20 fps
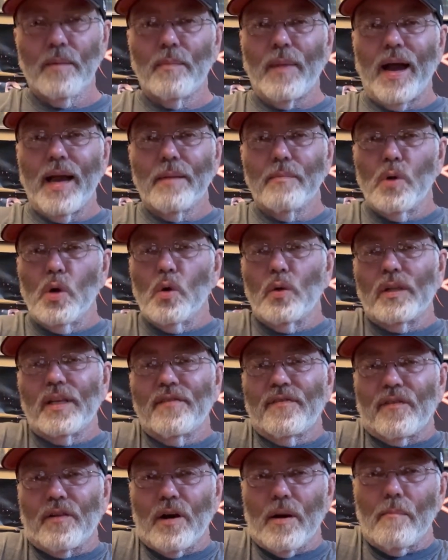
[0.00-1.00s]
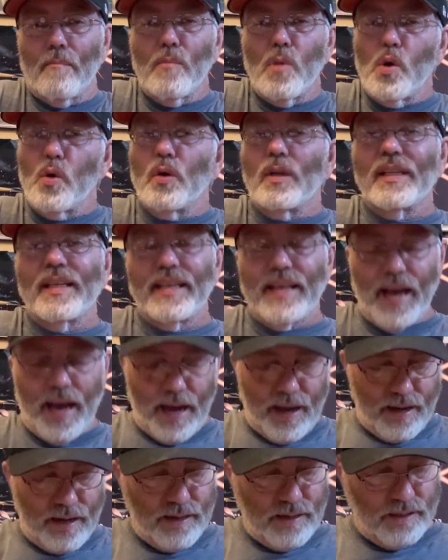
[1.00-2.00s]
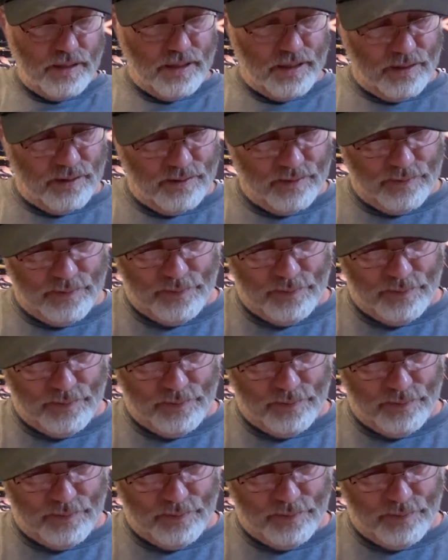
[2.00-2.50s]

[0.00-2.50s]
Mike Moogley from Moogleedyes.